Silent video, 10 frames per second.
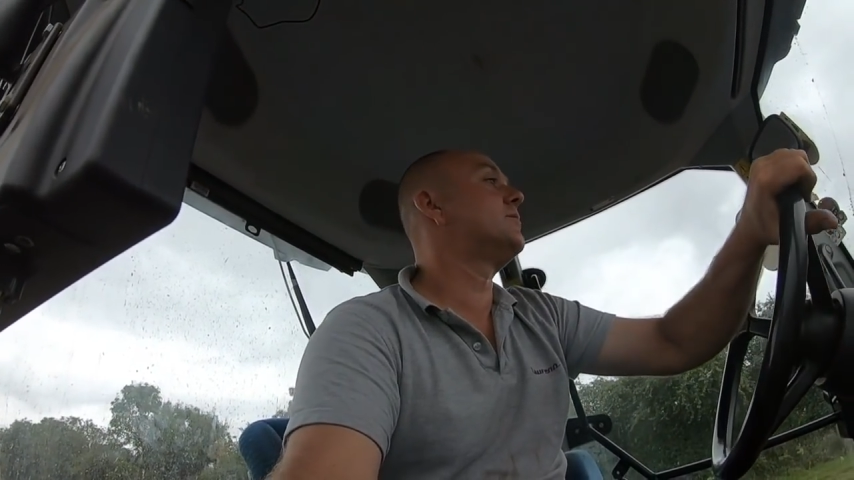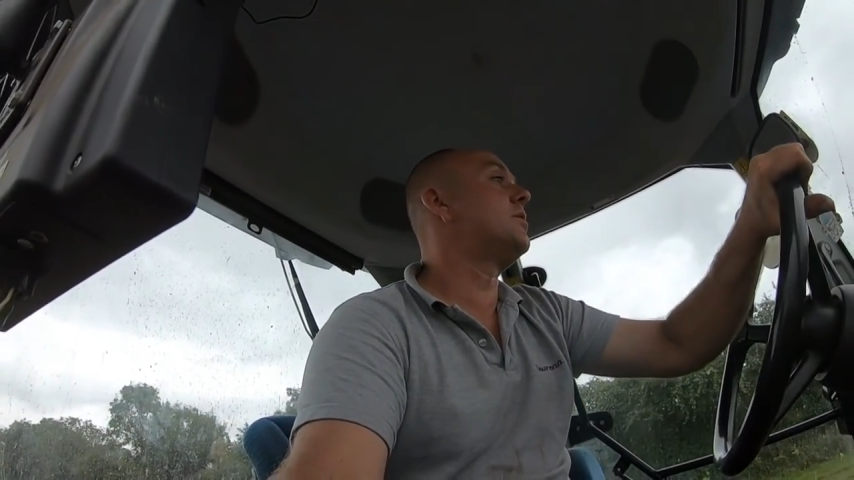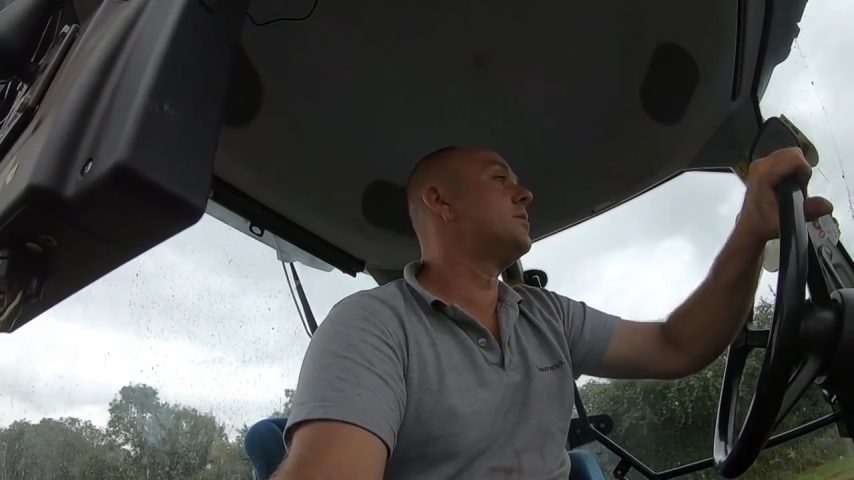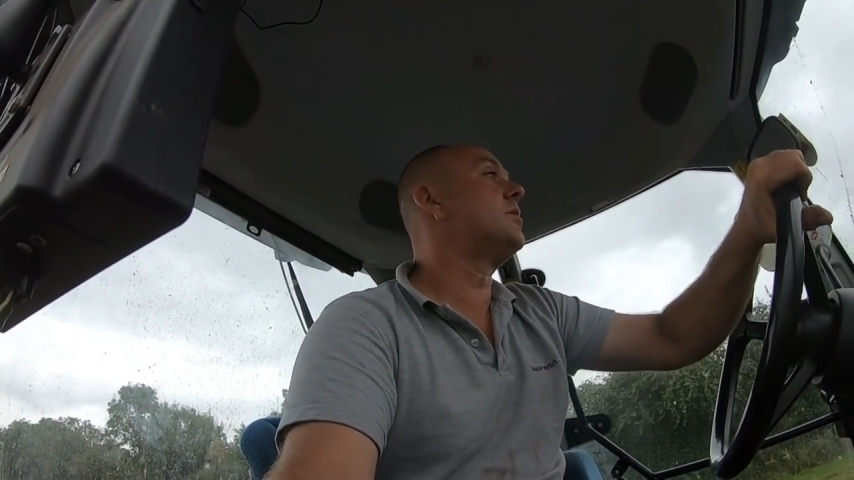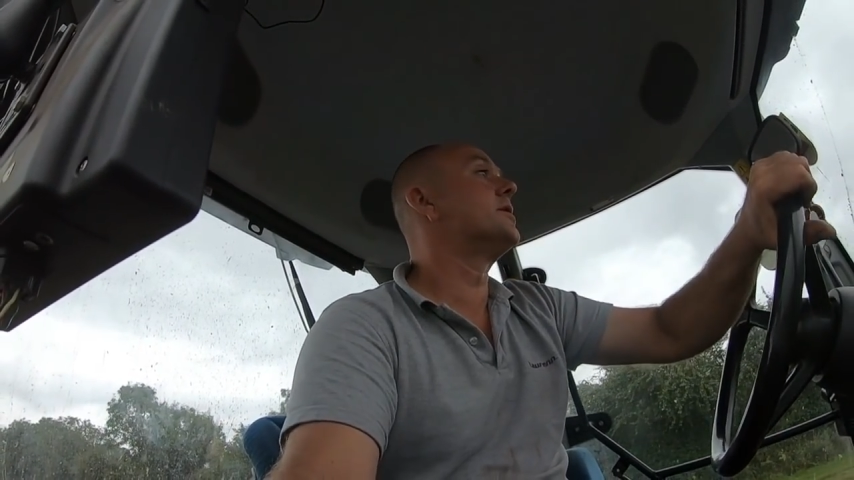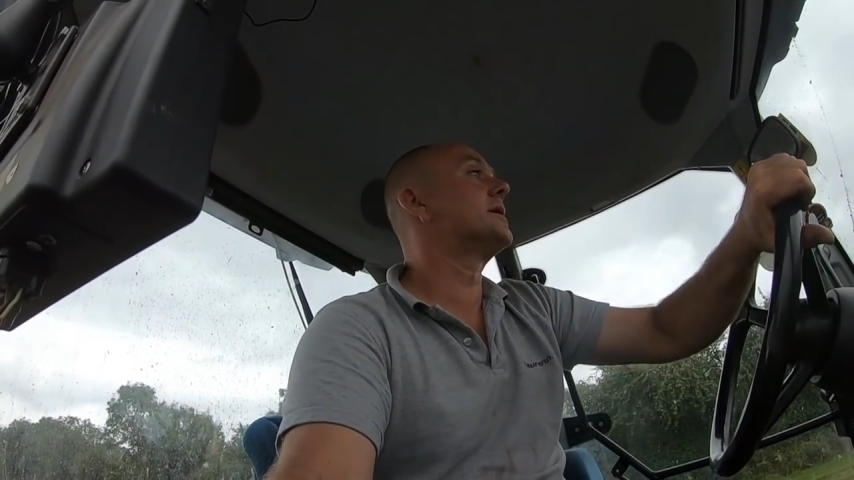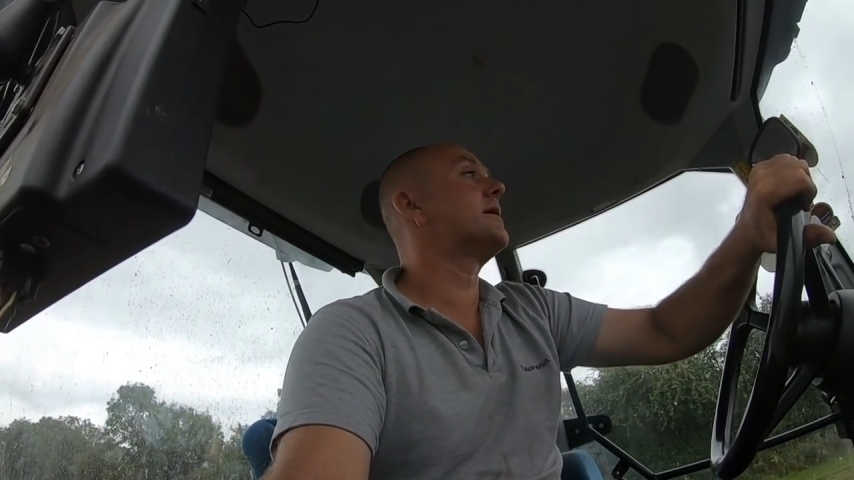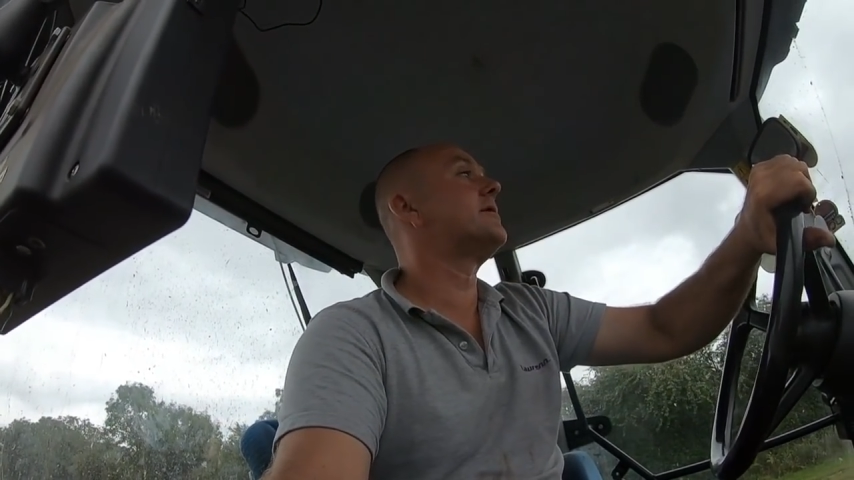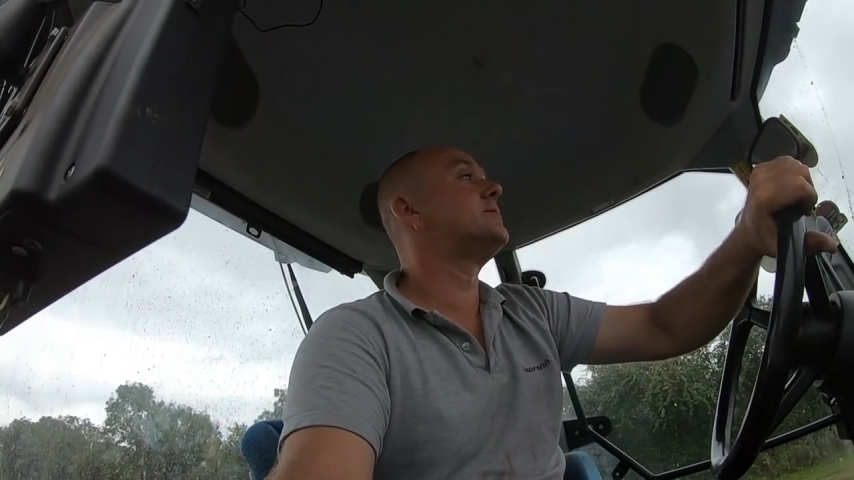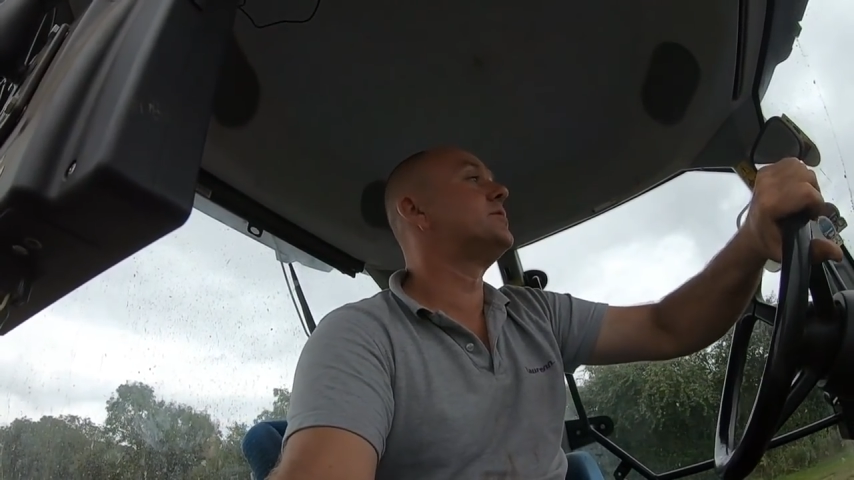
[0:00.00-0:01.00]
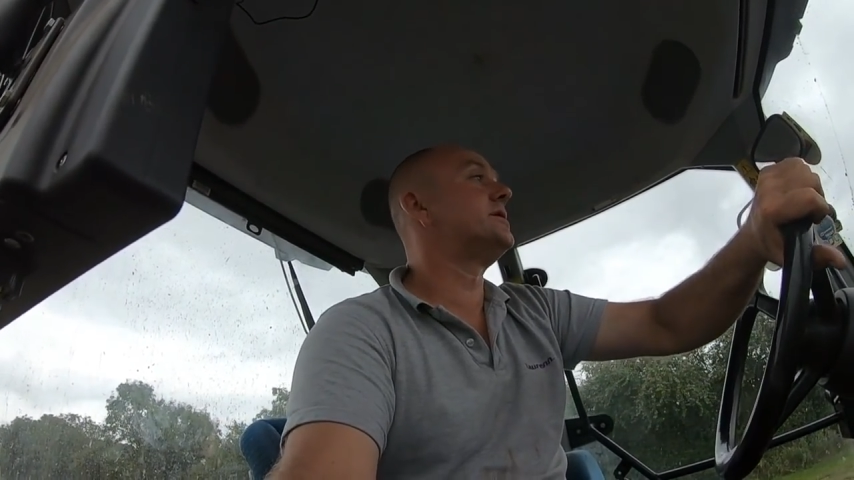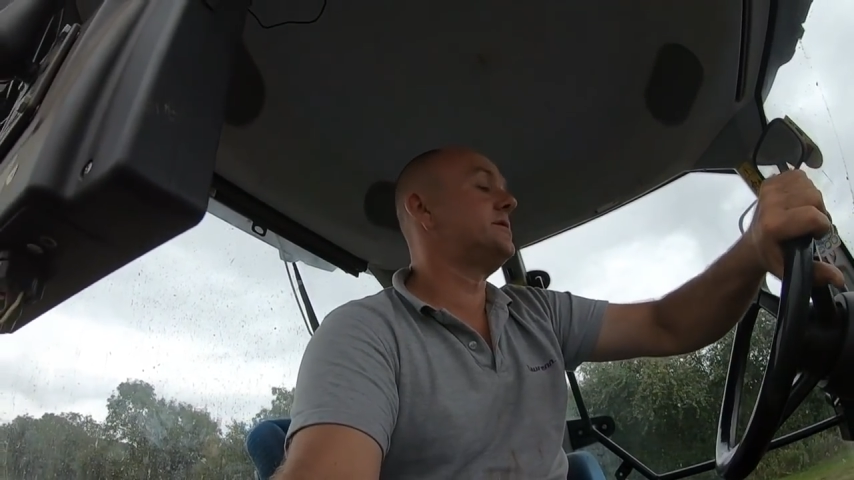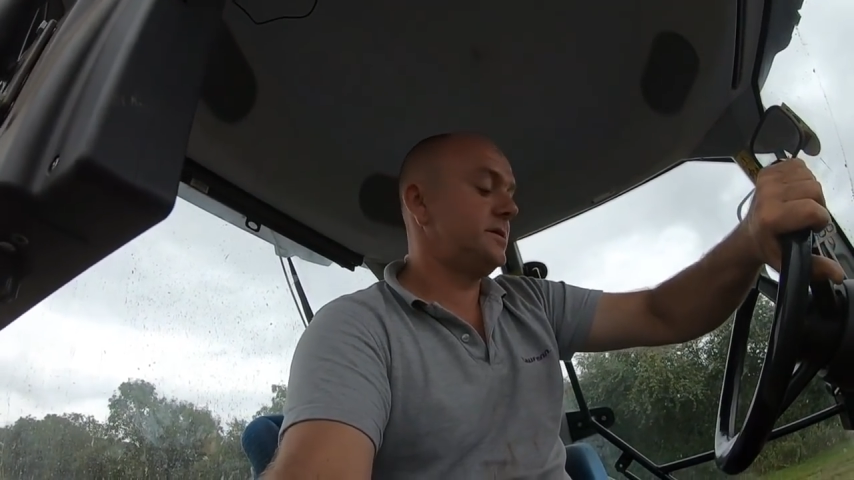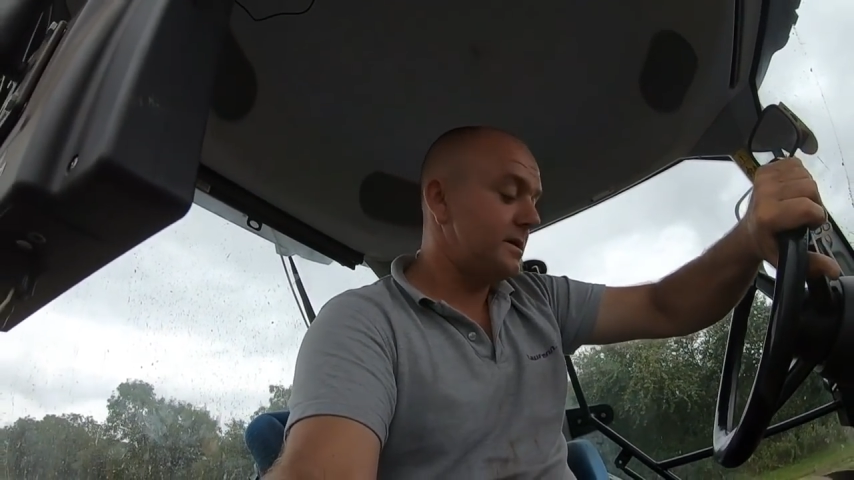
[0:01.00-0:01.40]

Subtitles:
but we want to get in with